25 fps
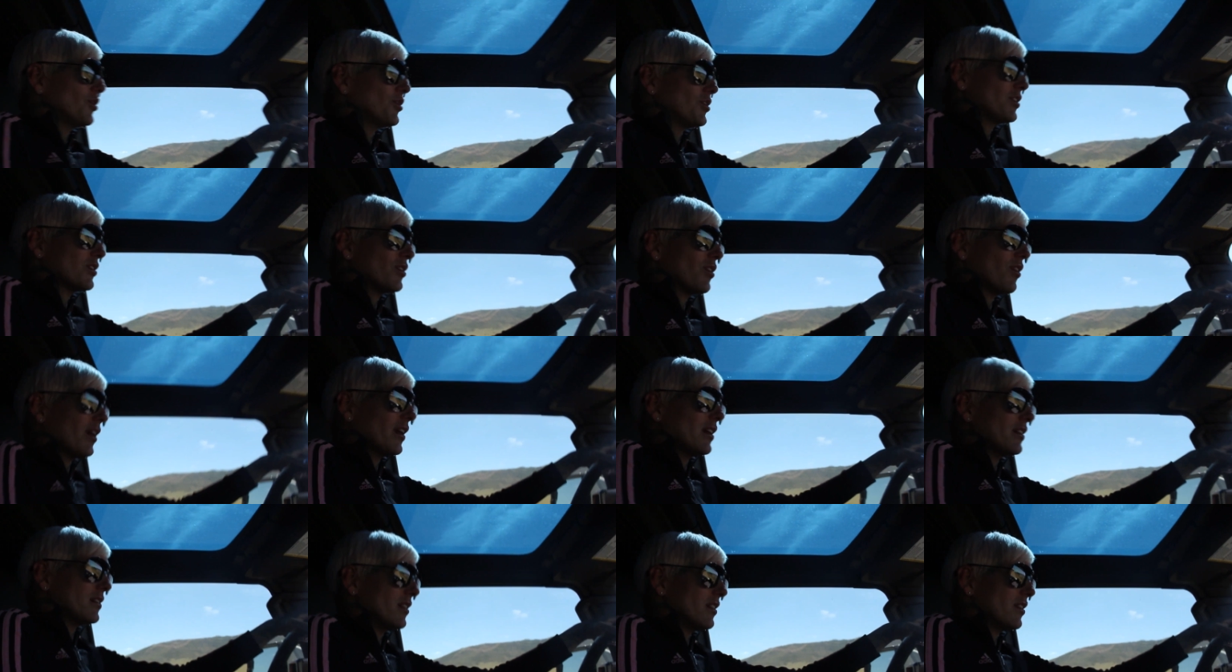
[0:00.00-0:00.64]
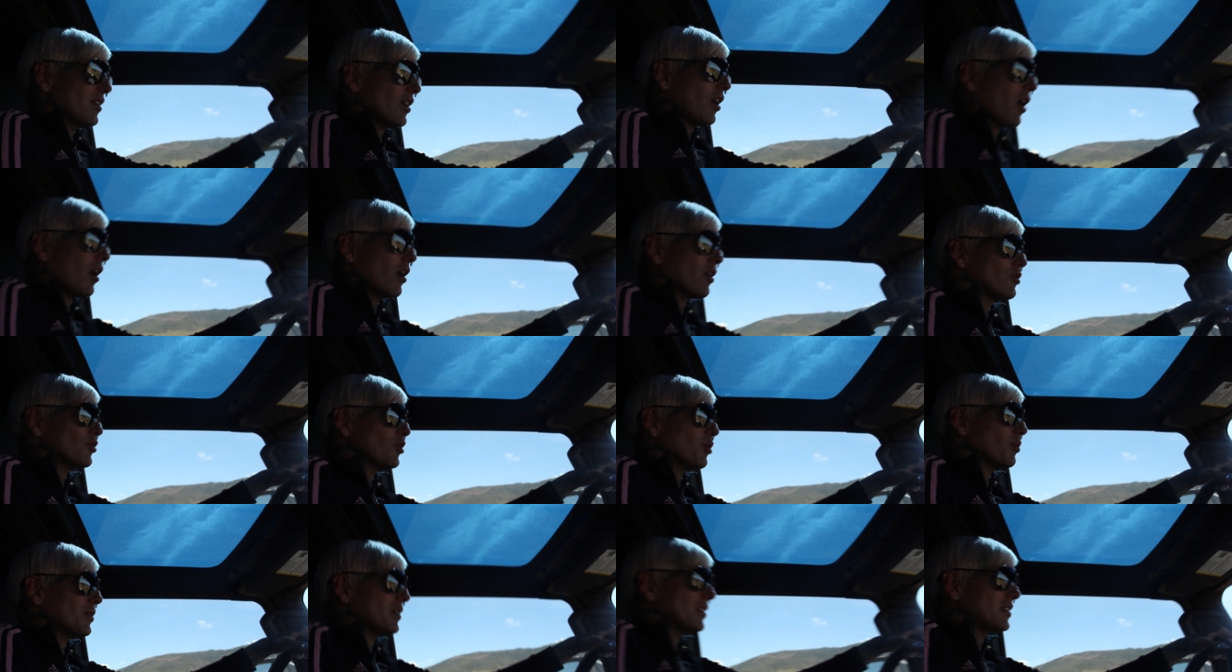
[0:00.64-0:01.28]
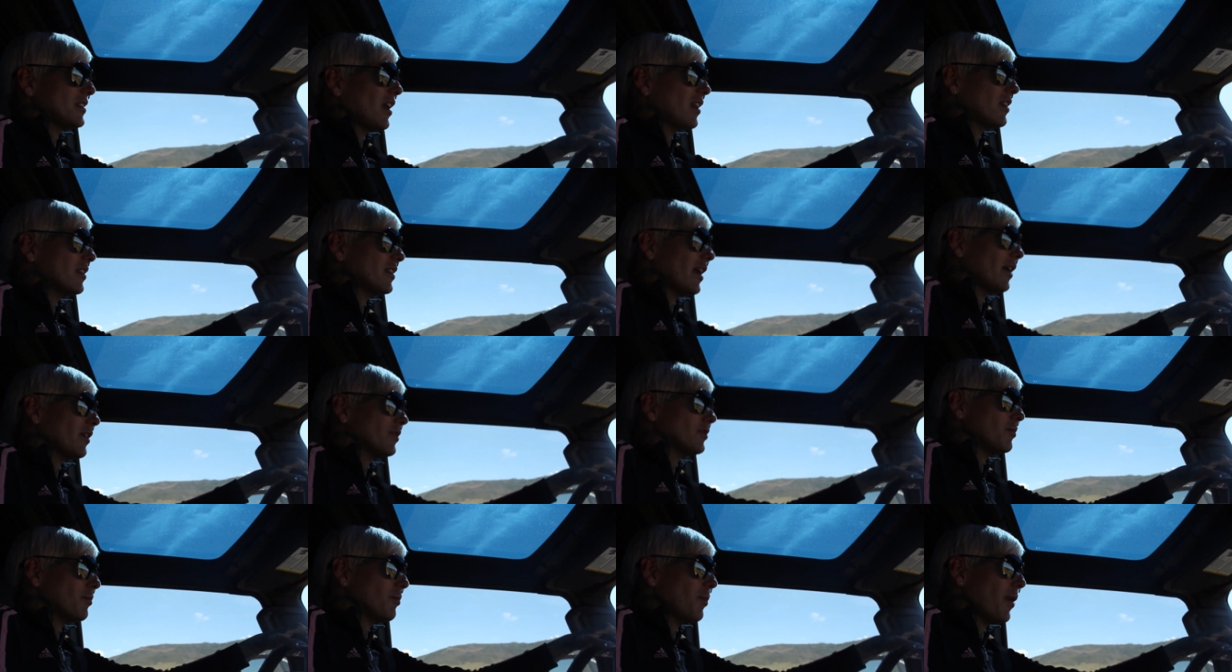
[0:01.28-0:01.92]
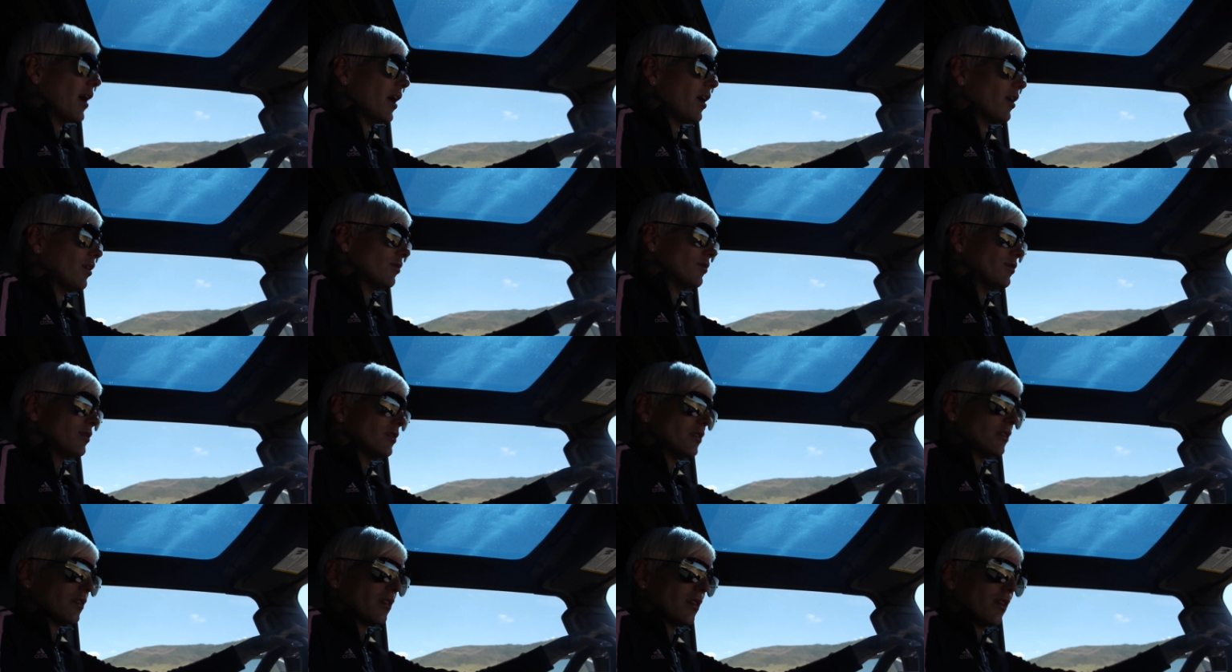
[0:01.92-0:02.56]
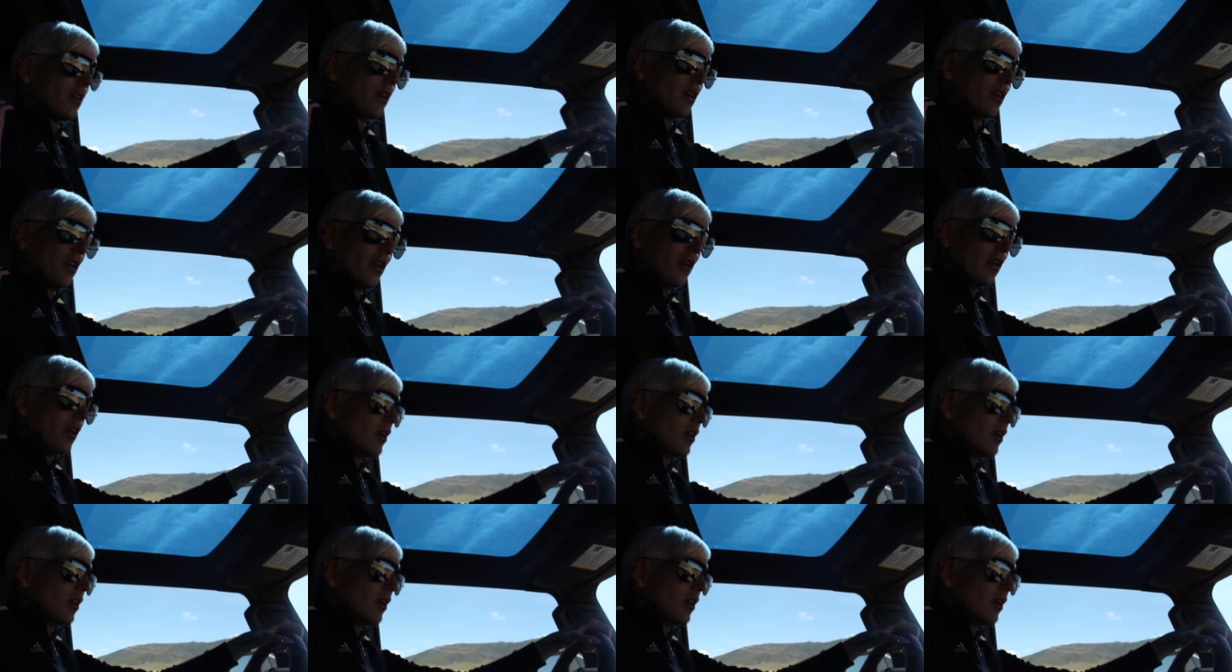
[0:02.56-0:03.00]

which is crazy. The car is almost 10,000 pounds. Oh, wow.